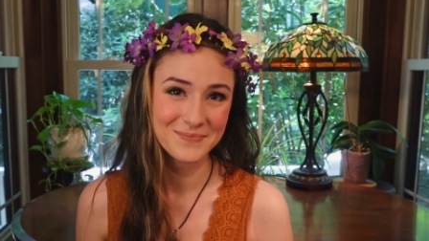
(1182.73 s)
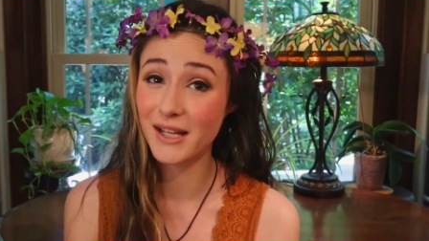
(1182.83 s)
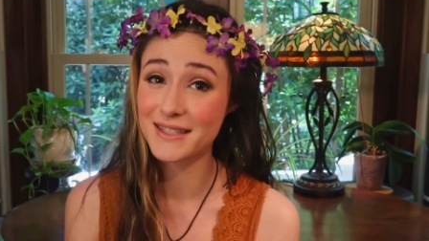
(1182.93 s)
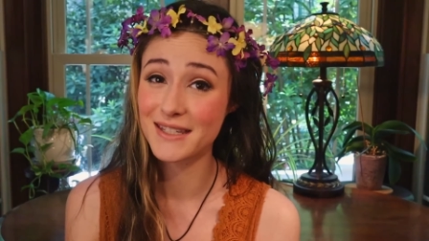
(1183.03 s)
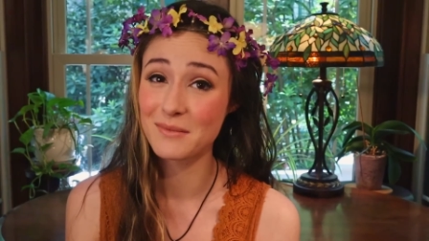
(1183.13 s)
New
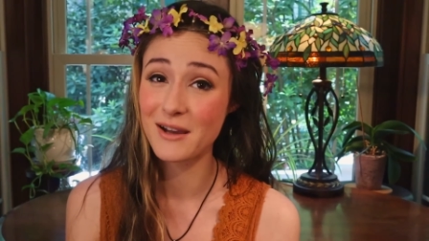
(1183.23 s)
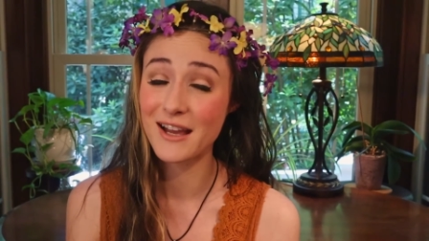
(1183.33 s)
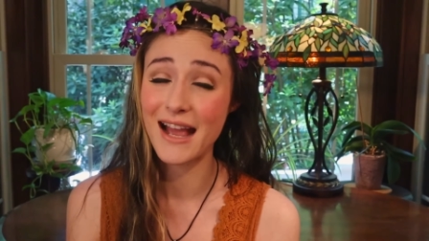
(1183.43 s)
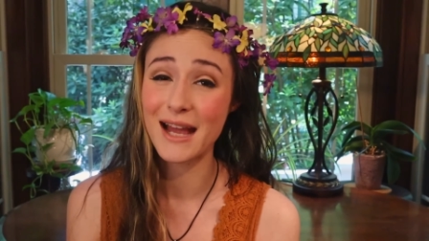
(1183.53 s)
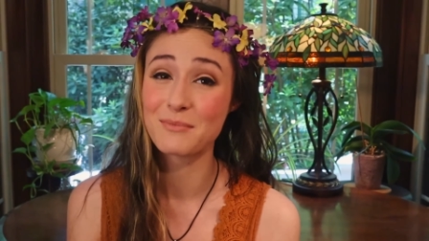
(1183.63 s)
Line
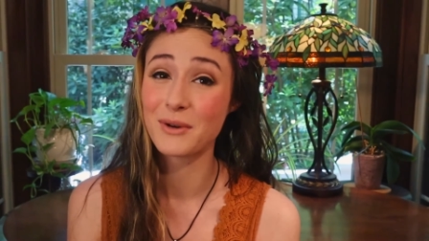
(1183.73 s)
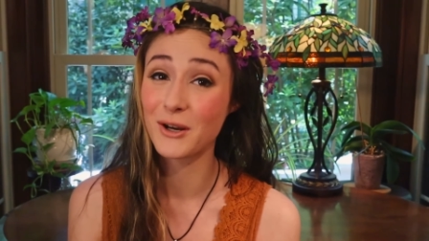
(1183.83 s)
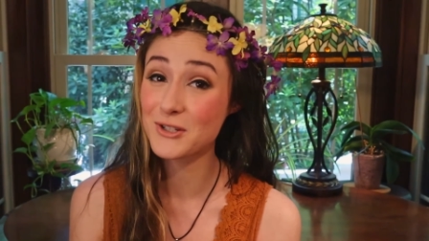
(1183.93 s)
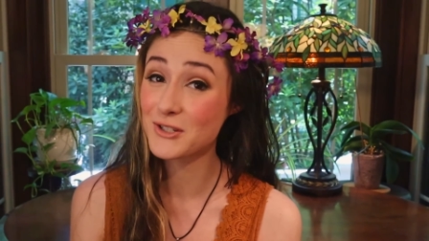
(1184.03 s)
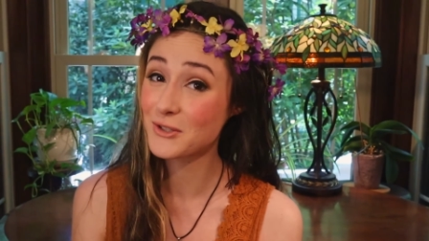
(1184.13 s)
Cinema had
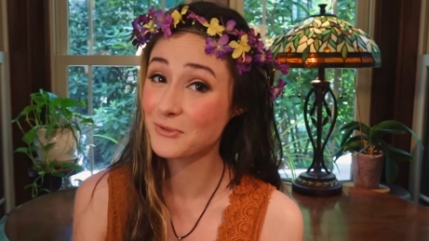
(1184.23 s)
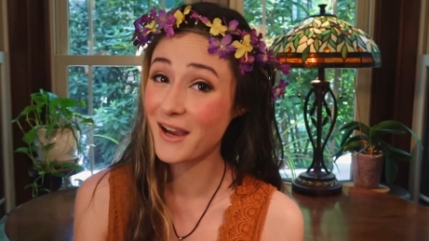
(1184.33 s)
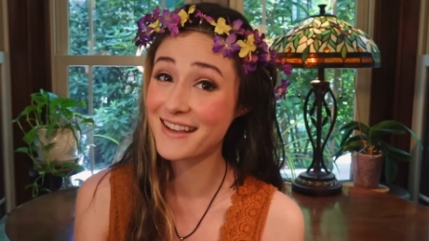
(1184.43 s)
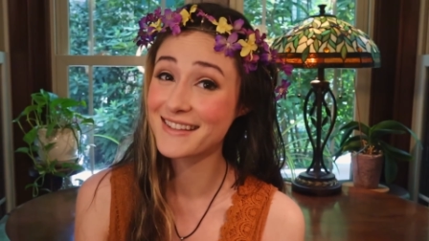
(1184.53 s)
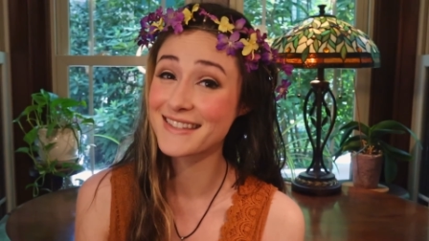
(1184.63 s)
purchased the
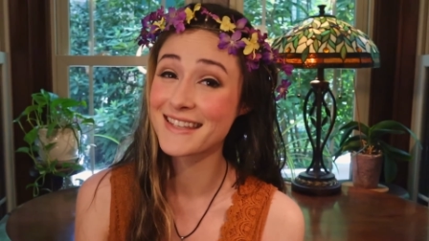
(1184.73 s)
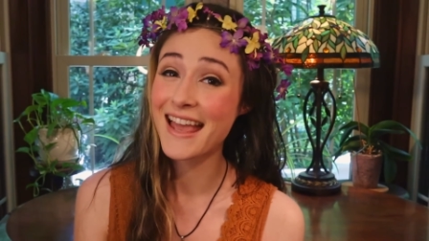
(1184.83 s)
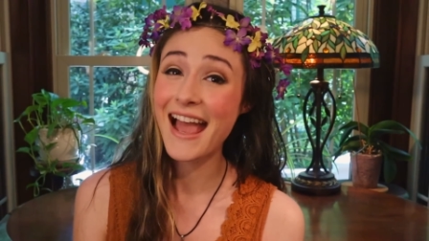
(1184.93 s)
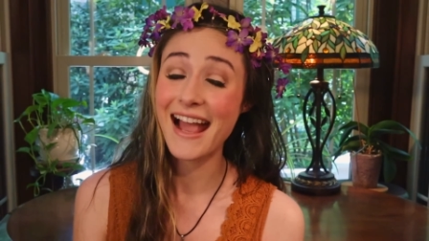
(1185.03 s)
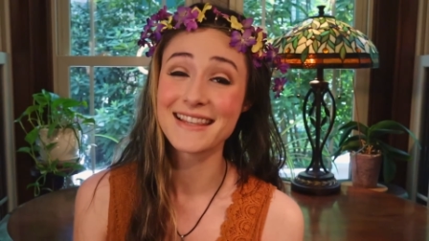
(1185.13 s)
rights
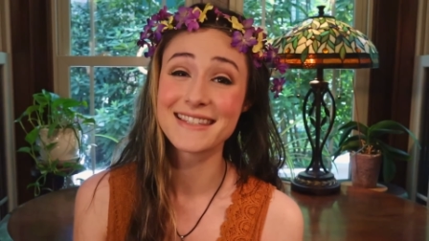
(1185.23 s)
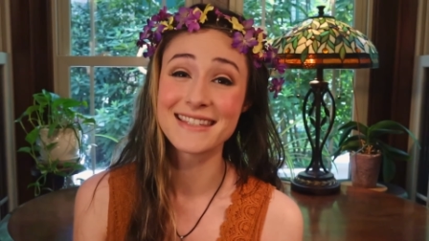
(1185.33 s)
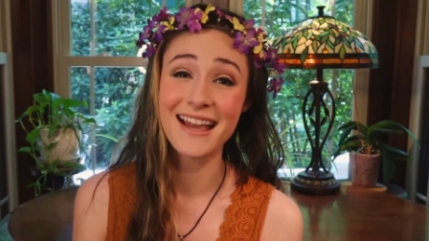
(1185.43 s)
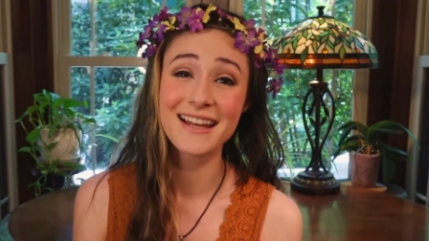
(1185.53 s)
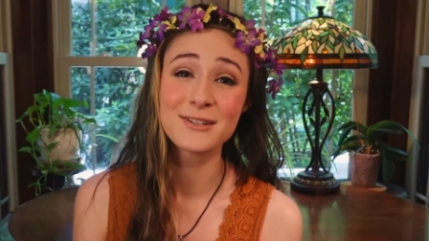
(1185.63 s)
and
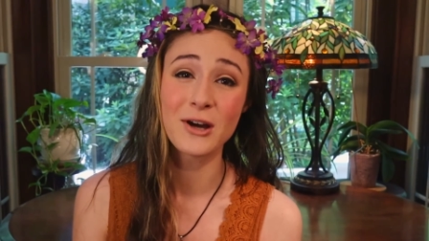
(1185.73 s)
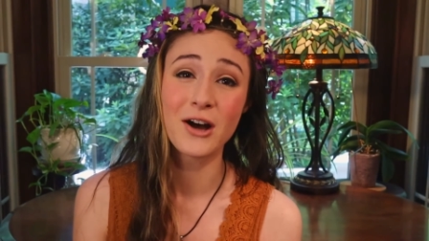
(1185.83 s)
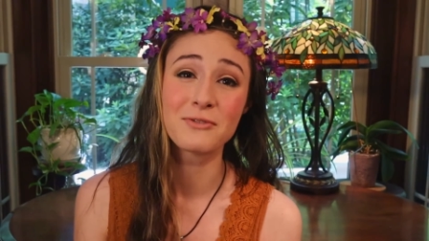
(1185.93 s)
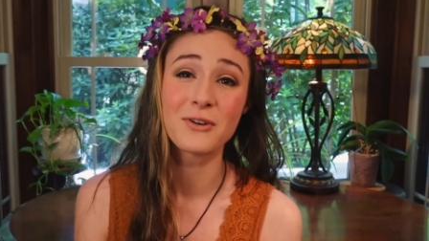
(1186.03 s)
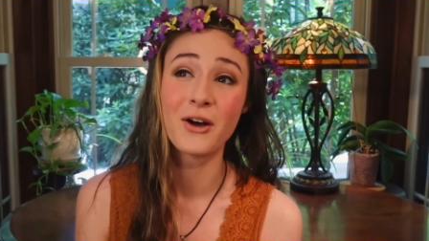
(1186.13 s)
signed
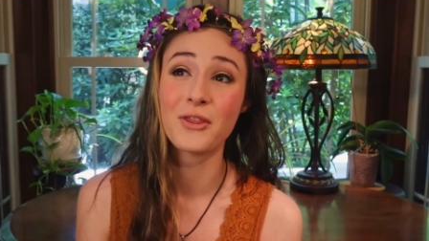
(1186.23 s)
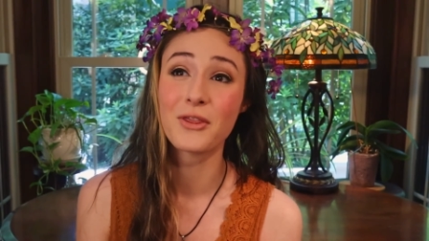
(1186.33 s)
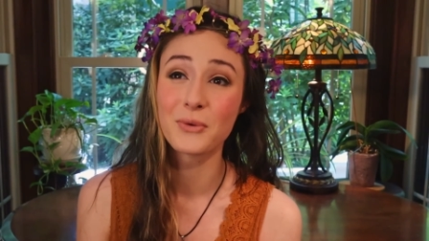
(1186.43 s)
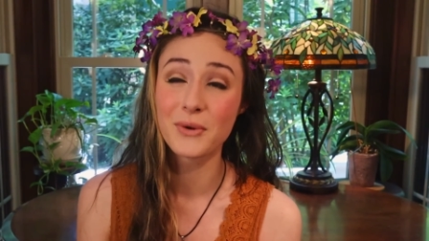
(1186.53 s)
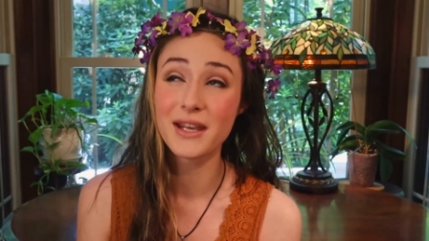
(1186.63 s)
off
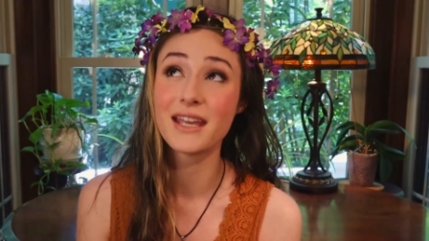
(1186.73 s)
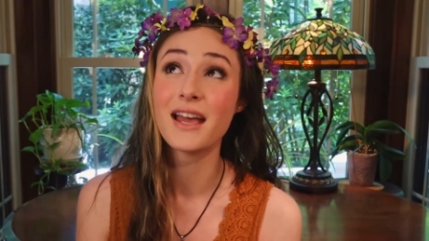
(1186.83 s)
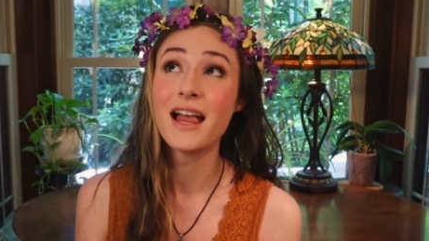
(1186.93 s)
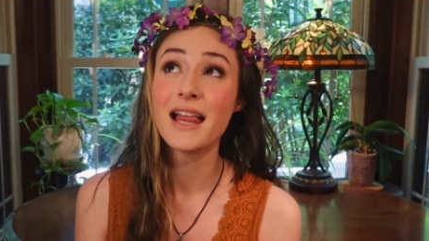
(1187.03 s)
on three